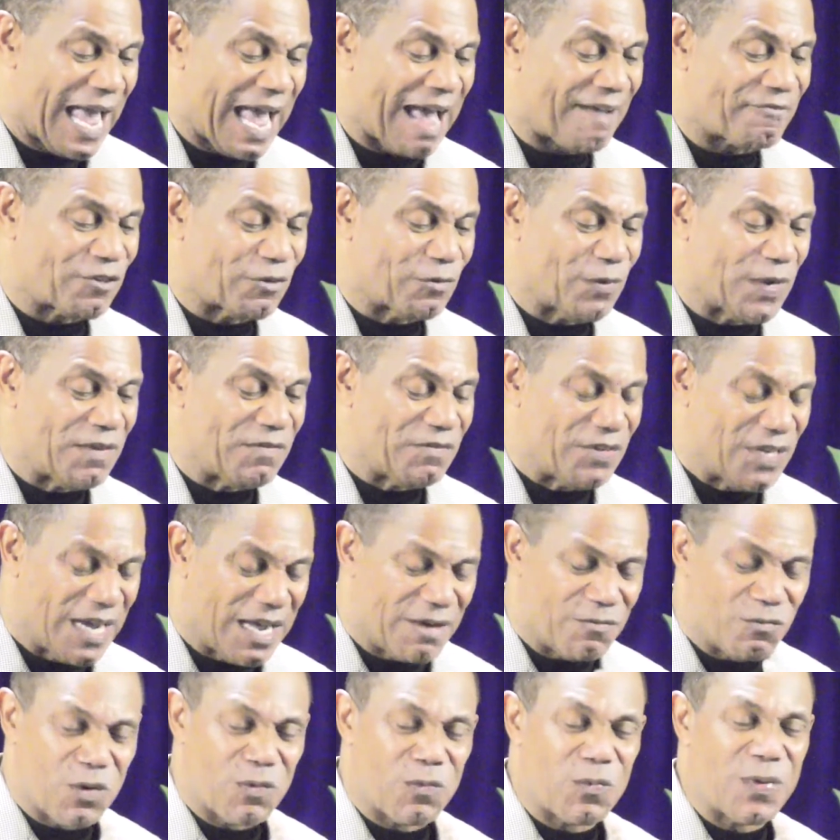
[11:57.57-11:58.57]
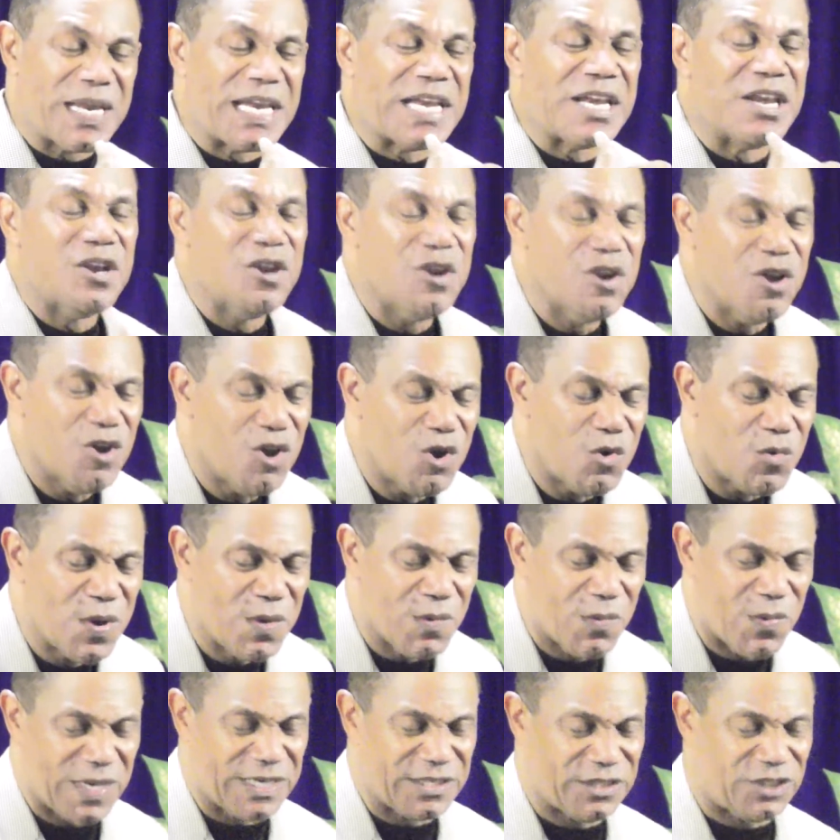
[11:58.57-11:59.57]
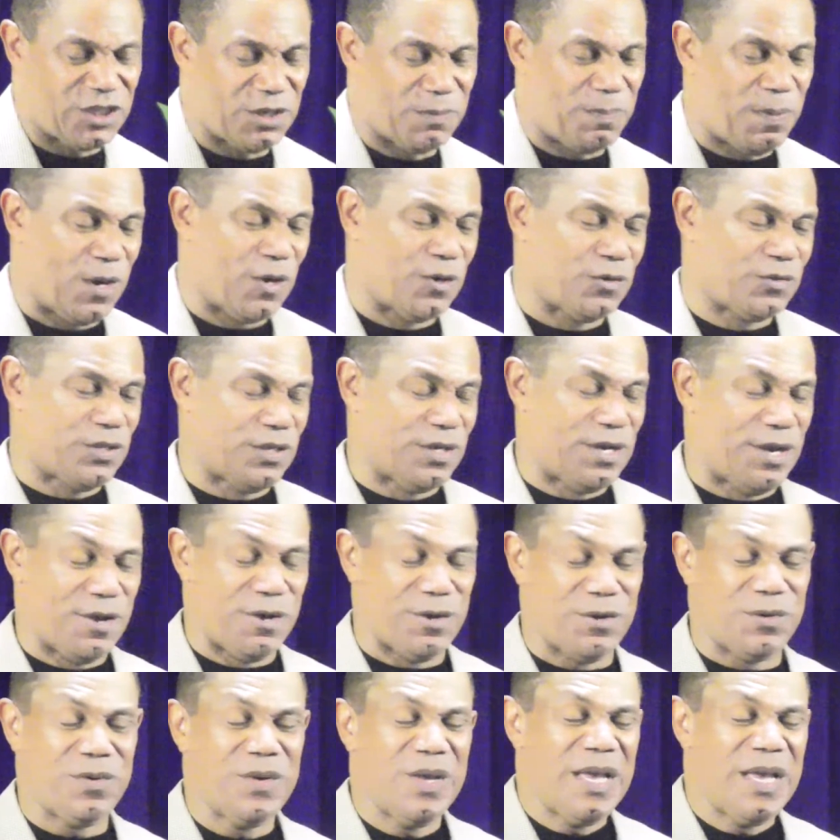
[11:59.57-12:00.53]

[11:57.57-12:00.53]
after we've done what we knew we wasn't supposed to do.